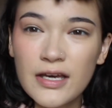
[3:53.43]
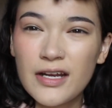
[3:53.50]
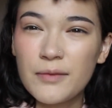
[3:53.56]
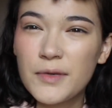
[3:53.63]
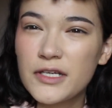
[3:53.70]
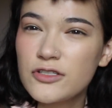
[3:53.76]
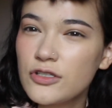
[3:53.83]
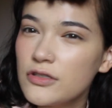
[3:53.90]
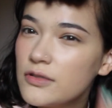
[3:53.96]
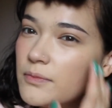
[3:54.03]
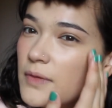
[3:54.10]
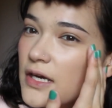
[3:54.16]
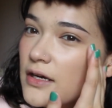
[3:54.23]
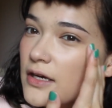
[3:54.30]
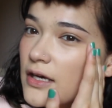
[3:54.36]
I make sure to
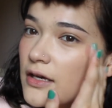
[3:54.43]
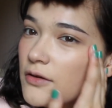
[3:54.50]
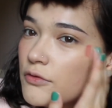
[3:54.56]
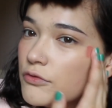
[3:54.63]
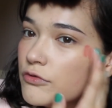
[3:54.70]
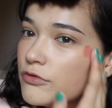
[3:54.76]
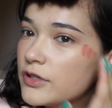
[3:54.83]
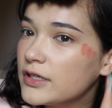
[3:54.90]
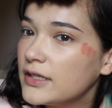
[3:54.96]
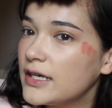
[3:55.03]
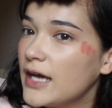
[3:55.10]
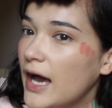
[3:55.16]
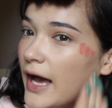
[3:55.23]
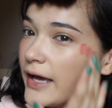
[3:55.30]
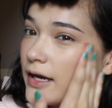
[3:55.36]
make it really
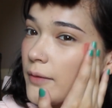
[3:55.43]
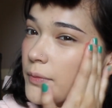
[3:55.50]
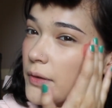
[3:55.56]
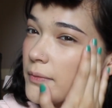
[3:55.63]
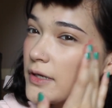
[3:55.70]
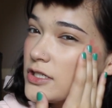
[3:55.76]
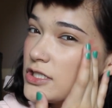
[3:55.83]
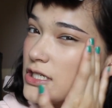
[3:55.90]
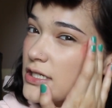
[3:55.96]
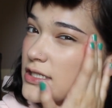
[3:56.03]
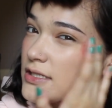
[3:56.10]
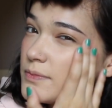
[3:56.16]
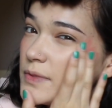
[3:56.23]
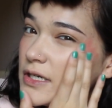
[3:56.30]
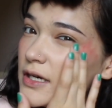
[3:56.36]
high up on my
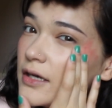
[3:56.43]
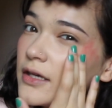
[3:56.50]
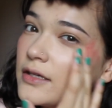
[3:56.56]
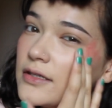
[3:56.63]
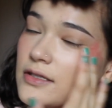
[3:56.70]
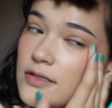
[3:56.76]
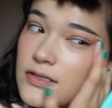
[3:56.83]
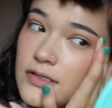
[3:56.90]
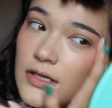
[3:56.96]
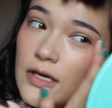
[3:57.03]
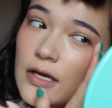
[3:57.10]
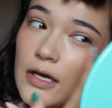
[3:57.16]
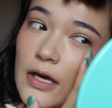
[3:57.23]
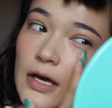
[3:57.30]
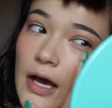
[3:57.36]
cheeks because
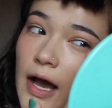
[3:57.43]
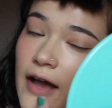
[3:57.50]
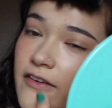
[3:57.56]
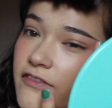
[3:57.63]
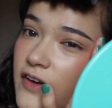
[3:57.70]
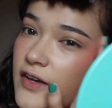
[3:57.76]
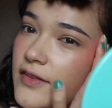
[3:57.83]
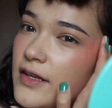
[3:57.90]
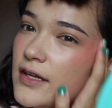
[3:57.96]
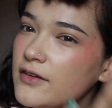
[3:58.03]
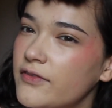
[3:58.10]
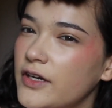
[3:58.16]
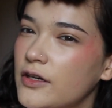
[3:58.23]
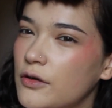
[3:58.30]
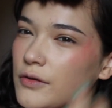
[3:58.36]
I find that
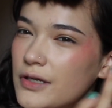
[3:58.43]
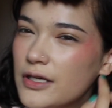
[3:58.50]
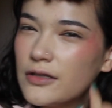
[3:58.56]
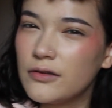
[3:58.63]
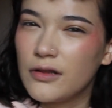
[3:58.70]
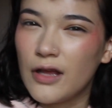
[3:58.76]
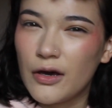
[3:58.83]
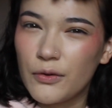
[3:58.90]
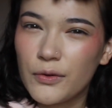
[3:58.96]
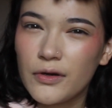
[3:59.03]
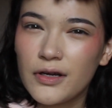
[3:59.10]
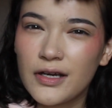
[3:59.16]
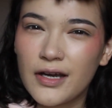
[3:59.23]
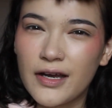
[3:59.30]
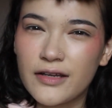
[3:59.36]
if I go any
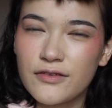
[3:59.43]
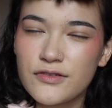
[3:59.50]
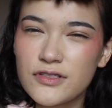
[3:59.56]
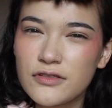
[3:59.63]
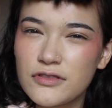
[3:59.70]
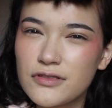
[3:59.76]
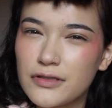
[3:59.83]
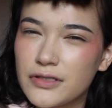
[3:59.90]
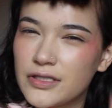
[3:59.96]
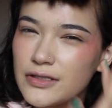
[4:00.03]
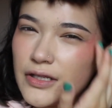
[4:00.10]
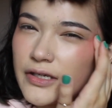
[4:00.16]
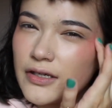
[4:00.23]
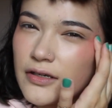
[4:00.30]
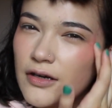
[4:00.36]
lower, it kind of starts looking
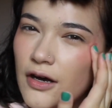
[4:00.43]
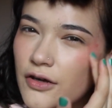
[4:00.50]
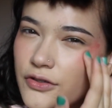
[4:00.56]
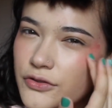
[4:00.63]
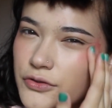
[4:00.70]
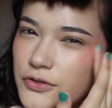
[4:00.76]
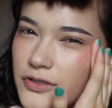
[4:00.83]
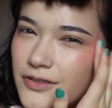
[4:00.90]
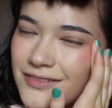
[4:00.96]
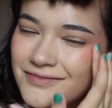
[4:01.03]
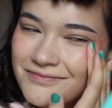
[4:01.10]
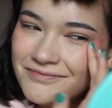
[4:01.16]
like a contour.